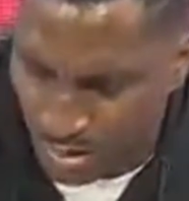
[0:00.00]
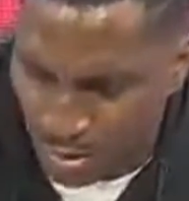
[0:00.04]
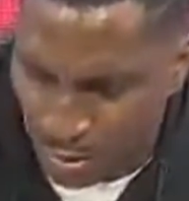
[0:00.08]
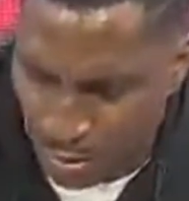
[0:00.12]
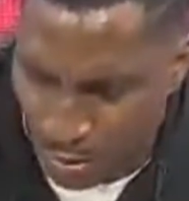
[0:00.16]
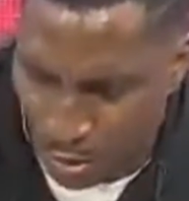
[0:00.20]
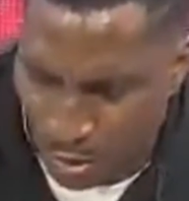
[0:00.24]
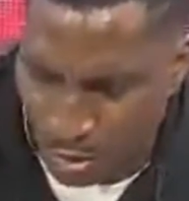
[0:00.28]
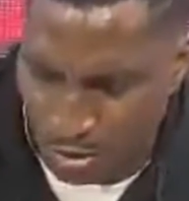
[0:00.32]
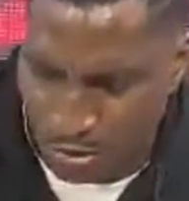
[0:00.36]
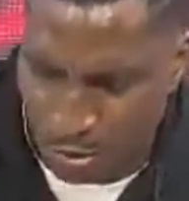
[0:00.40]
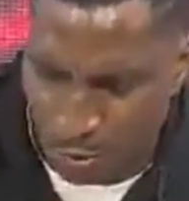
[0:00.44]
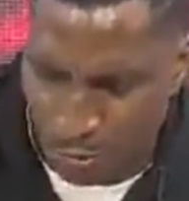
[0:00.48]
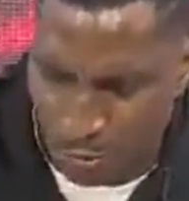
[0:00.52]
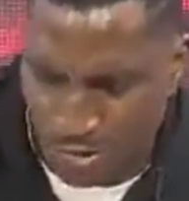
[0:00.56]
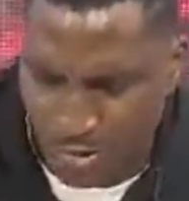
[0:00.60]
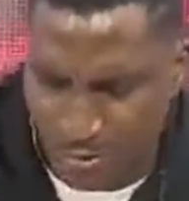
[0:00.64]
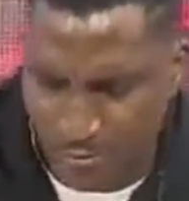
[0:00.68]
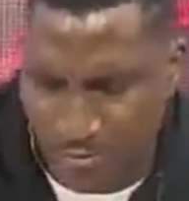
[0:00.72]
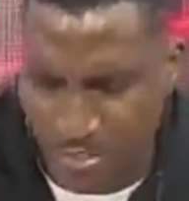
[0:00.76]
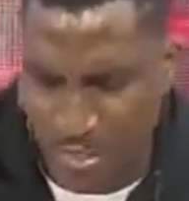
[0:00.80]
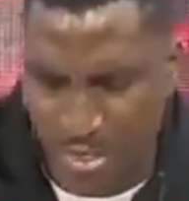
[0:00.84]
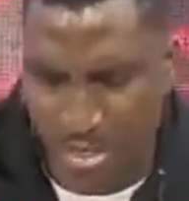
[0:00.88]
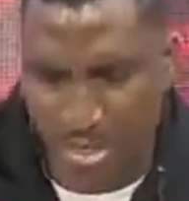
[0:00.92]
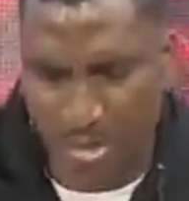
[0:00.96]
Close with
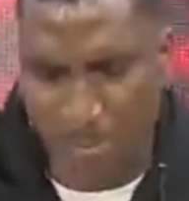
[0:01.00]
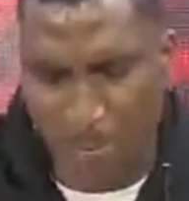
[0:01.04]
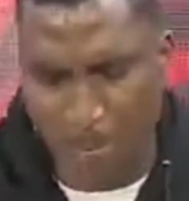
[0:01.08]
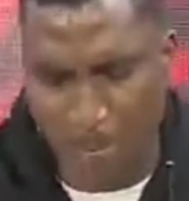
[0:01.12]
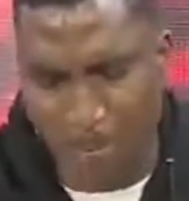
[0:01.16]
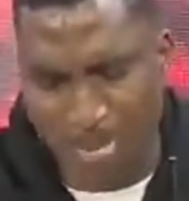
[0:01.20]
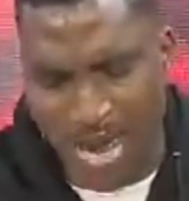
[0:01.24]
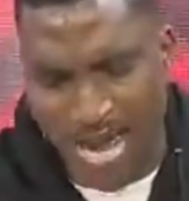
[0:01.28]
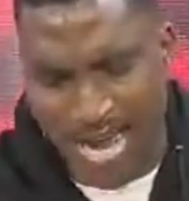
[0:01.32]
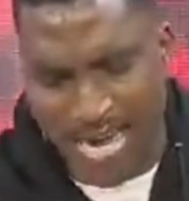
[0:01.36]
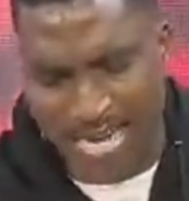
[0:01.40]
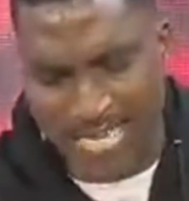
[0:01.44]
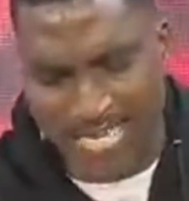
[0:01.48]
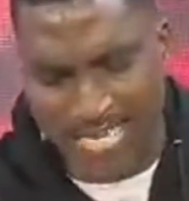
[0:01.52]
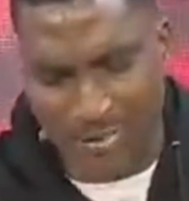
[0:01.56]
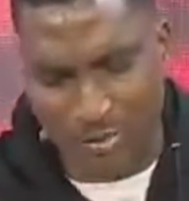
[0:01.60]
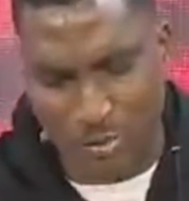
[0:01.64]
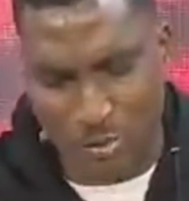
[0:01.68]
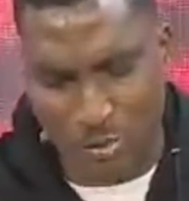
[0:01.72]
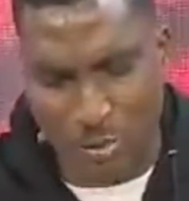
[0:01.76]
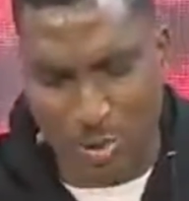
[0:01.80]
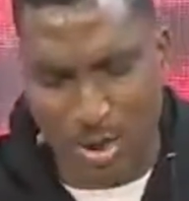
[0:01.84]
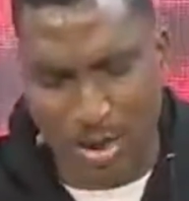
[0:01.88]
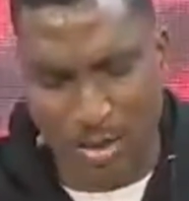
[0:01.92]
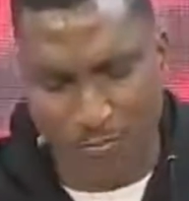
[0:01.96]
me, Mark
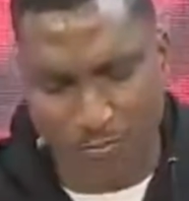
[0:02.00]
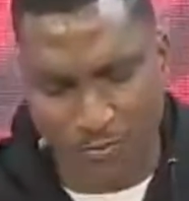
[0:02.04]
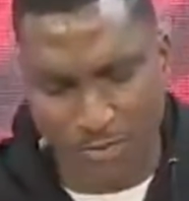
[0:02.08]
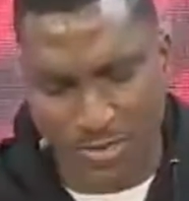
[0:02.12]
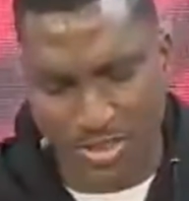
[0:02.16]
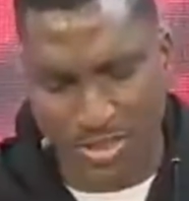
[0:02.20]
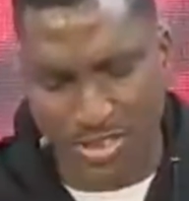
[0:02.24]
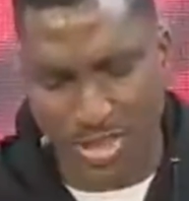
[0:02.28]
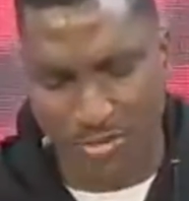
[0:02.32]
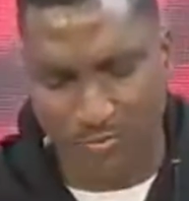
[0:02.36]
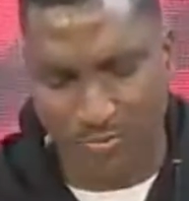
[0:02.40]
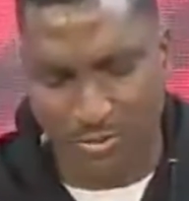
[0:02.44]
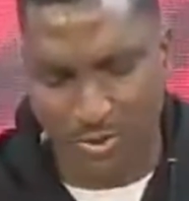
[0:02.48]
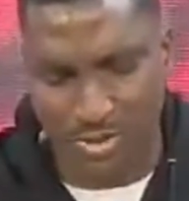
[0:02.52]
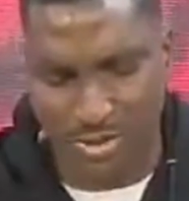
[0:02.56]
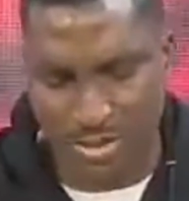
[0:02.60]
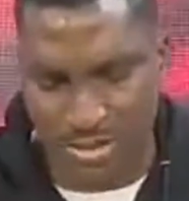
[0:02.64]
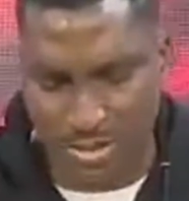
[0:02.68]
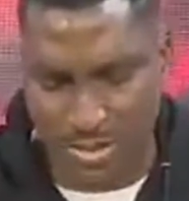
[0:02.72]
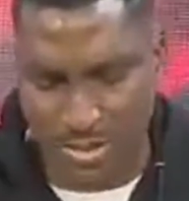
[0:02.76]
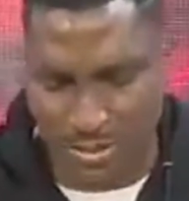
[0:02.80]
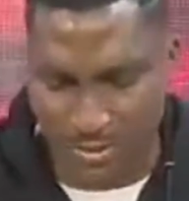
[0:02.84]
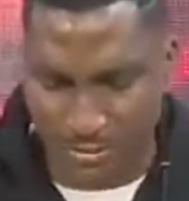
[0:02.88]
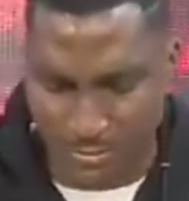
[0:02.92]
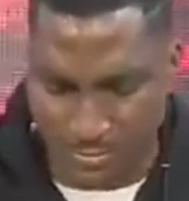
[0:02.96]
twelve
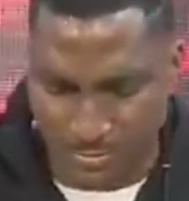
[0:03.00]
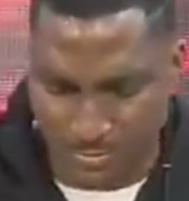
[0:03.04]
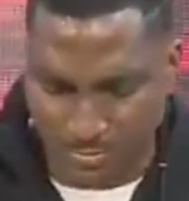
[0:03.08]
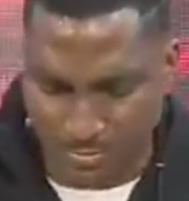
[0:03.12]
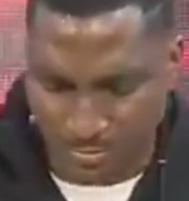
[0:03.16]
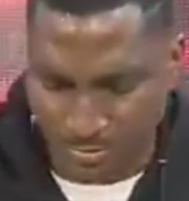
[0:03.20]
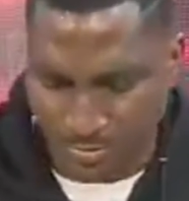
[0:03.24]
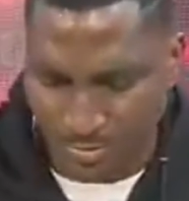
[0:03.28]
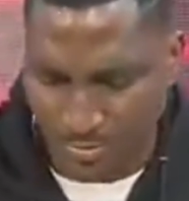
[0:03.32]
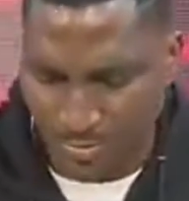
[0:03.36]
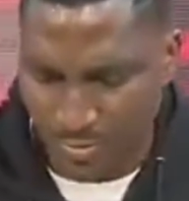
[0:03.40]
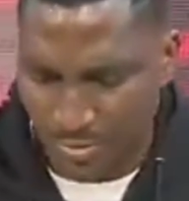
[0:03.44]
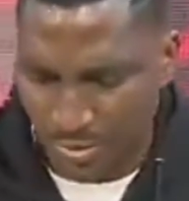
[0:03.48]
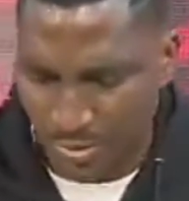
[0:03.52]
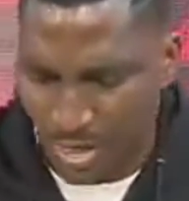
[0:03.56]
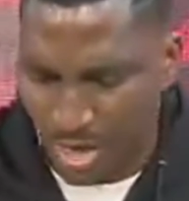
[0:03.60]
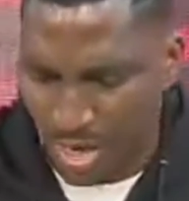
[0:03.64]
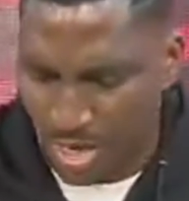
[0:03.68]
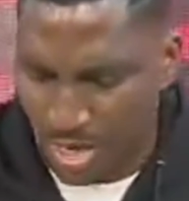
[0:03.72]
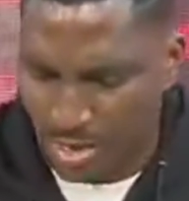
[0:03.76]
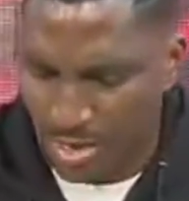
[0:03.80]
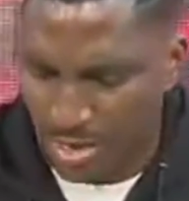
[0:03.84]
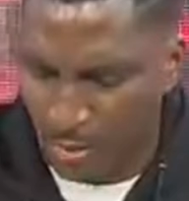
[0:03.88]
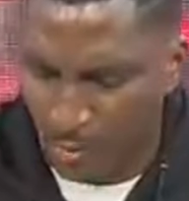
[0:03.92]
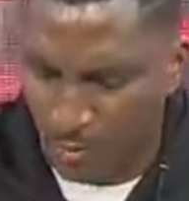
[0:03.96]
seventeen,
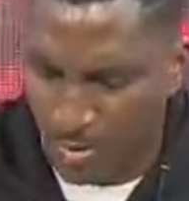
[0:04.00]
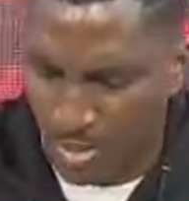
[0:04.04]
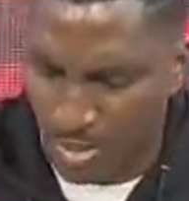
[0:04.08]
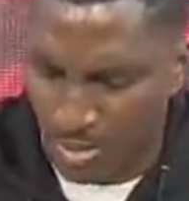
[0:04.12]
and then we